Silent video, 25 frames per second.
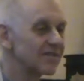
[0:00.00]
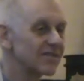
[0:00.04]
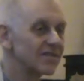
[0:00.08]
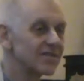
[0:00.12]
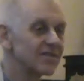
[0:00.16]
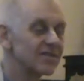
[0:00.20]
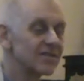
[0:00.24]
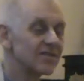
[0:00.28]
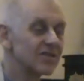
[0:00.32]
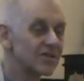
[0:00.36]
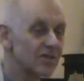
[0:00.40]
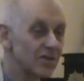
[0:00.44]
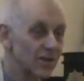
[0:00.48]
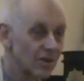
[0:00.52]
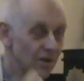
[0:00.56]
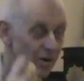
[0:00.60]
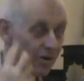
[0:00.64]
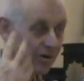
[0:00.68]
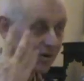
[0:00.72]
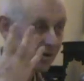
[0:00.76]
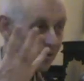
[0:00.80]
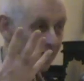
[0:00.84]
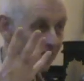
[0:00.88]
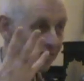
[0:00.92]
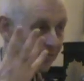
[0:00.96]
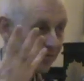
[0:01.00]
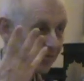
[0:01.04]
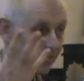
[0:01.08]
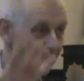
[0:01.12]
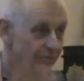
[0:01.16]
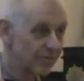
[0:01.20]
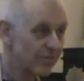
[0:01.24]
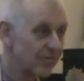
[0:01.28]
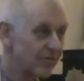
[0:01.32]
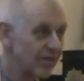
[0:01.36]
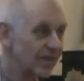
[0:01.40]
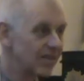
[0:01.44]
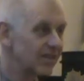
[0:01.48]
this law of
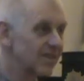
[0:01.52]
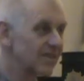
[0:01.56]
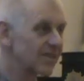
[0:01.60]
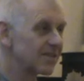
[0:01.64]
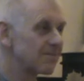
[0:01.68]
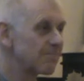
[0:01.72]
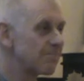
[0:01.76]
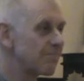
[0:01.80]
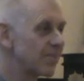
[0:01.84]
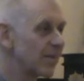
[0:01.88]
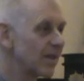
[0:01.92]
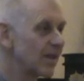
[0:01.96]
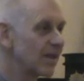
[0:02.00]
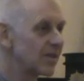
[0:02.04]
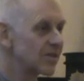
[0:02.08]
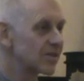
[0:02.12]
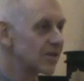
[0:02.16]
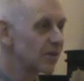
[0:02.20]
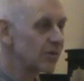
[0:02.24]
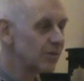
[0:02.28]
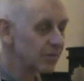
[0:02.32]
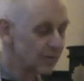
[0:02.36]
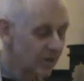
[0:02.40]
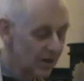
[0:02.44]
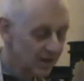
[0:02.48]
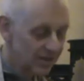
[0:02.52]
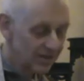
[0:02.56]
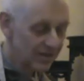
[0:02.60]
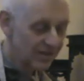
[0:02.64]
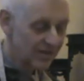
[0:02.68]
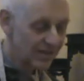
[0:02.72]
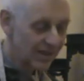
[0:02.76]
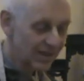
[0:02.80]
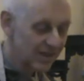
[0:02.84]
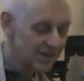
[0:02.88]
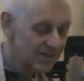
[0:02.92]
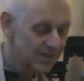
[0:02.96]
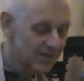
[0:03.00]
thinking. So
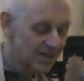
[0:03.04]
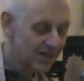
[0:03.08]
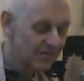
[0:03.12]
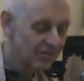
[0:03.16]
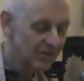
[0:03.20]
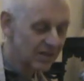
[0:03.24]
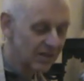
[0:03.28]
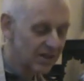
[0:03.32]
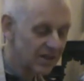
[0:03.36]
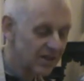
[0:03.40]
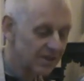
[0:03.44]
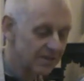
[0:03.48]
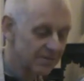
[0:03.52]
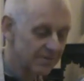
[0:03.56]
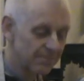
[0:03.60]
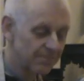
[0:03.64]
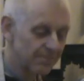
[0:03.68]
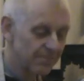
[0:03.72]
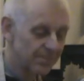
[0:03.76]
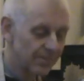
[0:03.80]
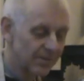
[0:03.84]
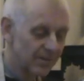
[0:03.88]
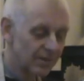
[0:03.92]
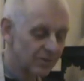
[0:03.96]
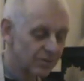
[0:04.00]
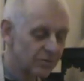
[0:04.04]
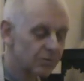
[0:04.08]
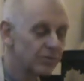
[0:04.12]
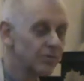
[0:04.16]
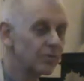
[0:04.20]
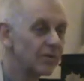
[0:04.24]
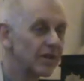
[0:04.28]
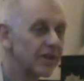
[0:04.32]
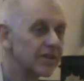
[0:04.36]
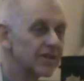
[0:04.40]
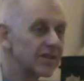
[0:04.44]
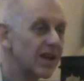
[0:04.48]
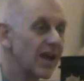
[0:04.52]
that is given here.
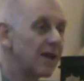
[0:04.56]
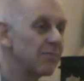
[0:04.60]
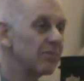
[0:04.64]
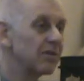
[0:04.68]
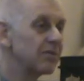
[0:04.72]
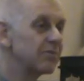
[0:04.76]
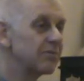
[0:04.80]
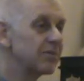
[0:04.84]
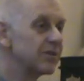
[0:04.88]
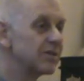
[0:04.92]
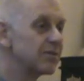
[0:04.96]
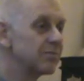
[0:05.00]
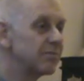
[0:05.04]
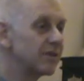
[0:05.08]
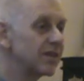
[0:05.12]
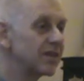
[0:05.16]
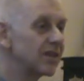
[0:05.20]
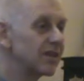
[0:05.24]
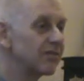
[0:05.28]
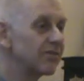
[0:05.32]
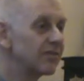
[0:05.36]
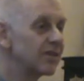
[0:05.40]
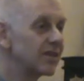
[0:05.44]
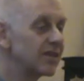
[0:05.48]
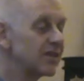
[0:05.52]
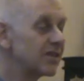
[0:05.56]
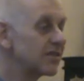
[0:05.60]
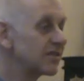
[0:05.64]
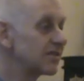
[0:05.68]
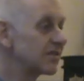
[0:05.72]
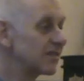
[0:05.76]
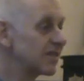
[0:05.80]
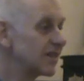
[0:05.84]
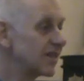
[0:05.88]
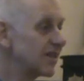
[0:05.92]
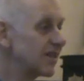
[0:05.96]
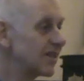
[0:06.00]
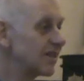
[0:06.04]
Cruel example is given here,